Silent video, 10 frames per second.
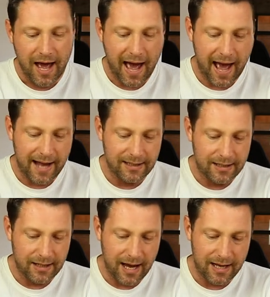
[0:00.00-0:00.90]
And
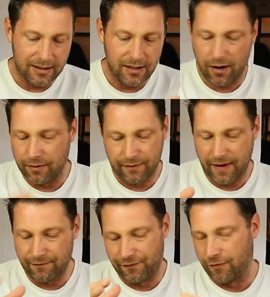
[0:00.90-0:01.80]
it, you know,
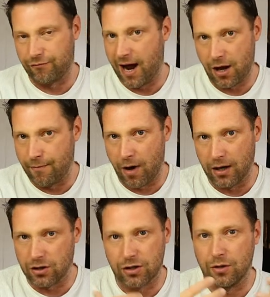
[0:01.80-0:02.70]
from radio
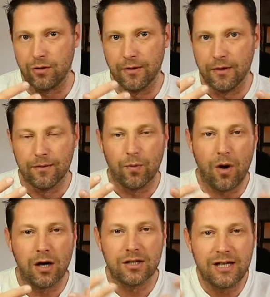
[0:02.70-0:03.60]
mics to
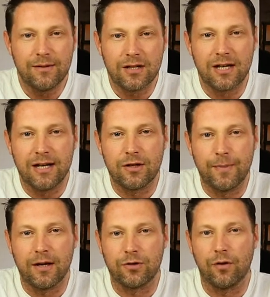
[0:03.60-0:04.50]
what I seem to see to
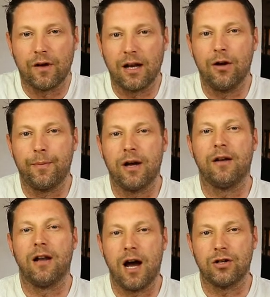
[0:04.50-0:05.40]
be a sort of like a little bit
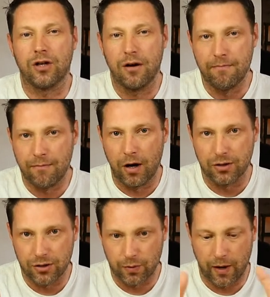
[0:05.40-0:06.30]
larger
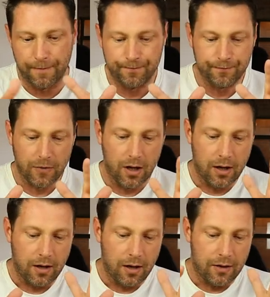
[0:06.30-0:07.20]
mics as well.
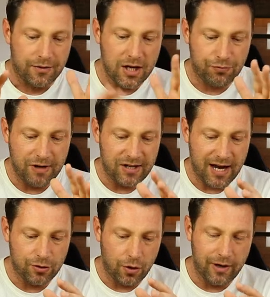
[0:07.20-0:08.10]
This
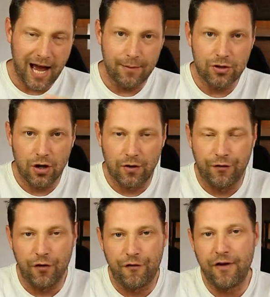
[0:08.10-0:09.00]
retails on Amazon
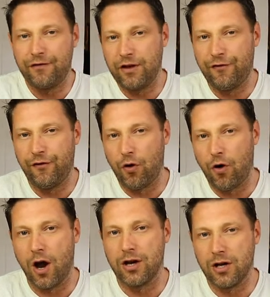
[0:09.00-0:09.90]
for
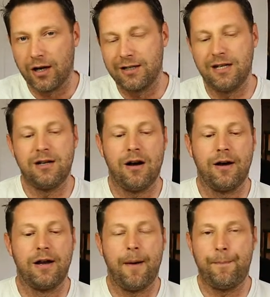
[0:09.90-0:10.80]

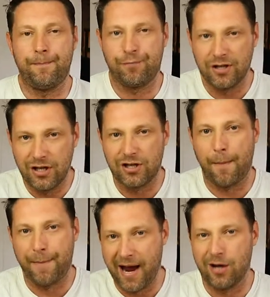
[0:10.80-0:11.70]
£54.99
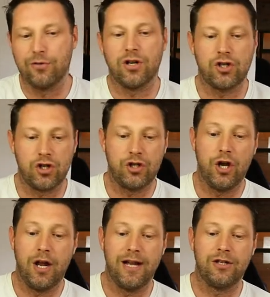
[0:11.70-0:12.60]
British pounds
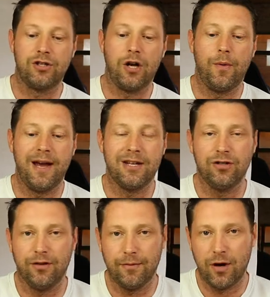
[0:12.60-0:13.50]
sterling. So
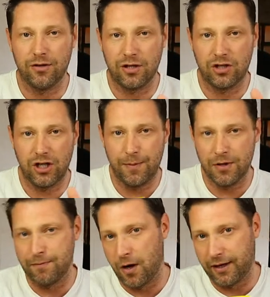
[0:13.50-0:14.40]
it's not the most
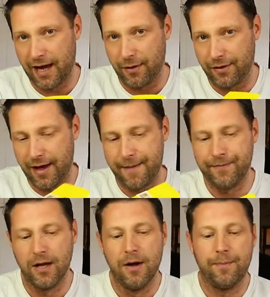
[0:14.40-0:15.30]
cheapest mic out there,
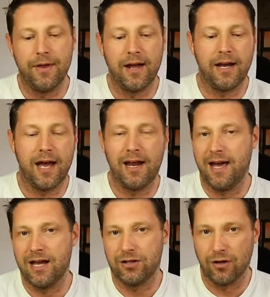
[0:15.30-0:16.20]
but then again,
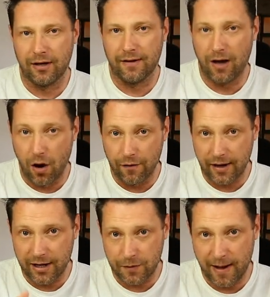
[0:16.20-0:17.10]
it is not
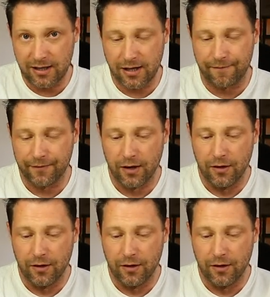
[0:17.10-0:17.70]
overly expensive.